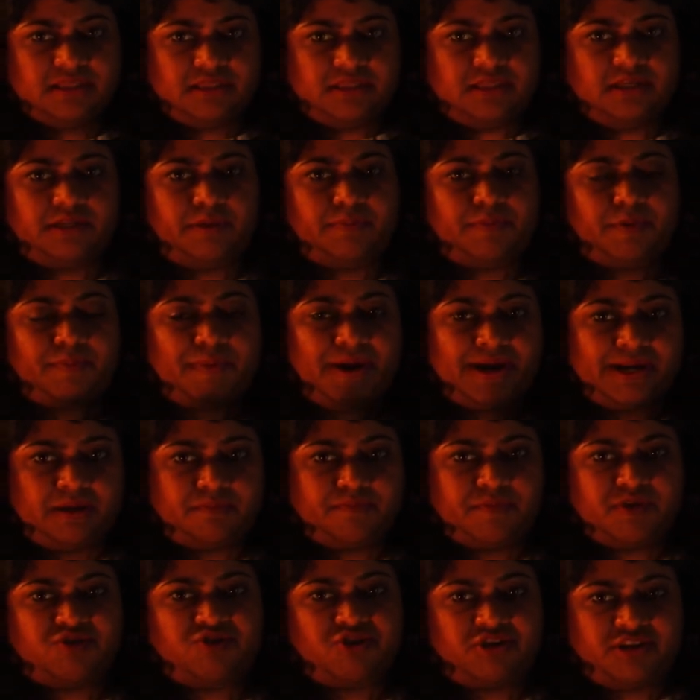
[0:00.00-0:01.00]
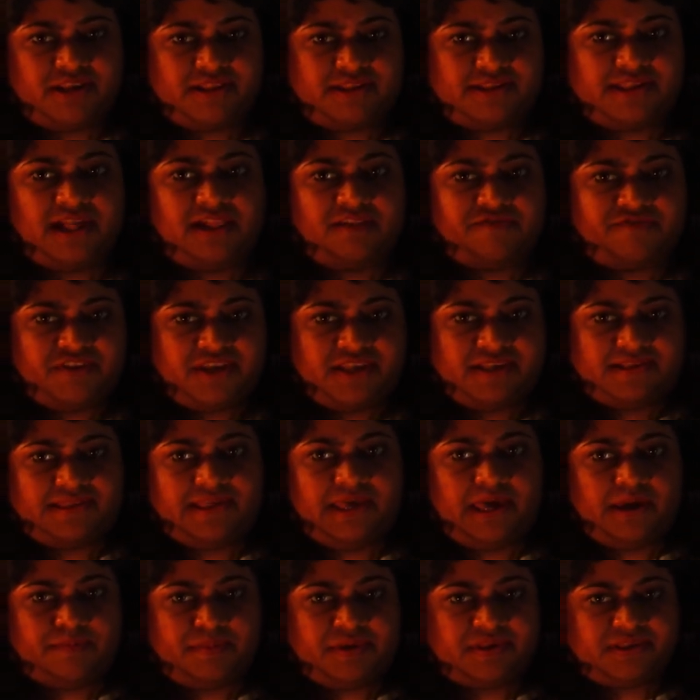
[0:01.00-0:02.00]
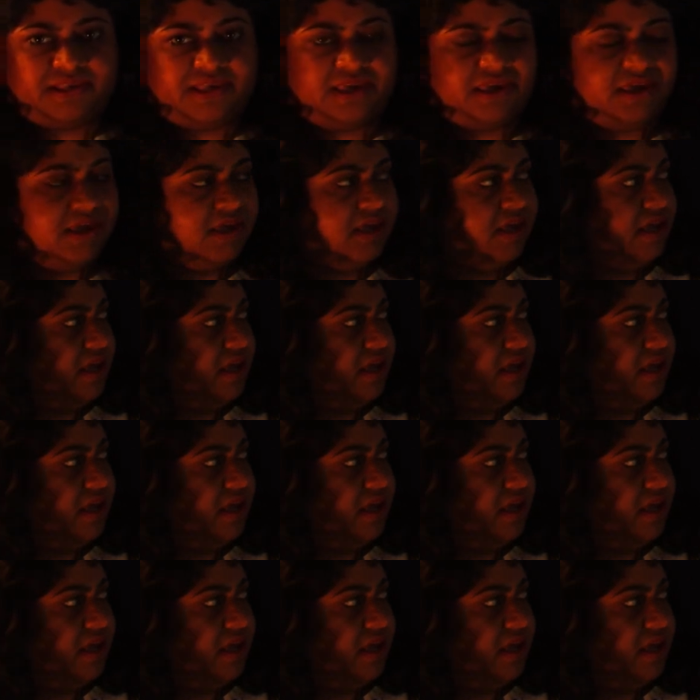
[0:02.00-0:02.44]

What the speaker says: The diplomatic mission itself is the embassy,